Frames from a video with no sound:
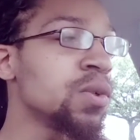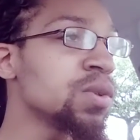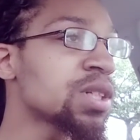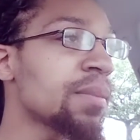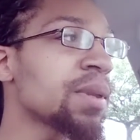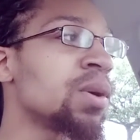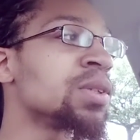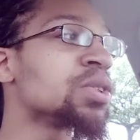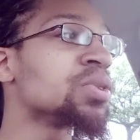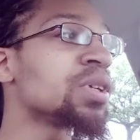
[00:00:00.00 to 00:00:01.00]
do something, or
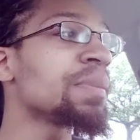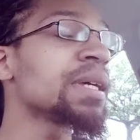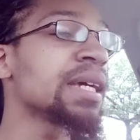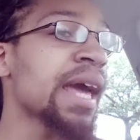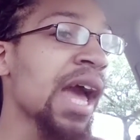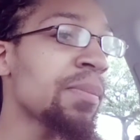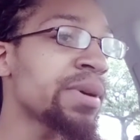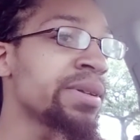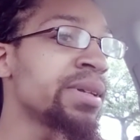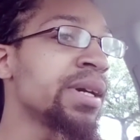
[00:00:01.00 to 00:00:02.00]
so something can
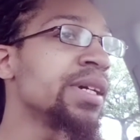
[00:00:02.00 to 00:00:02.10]
happen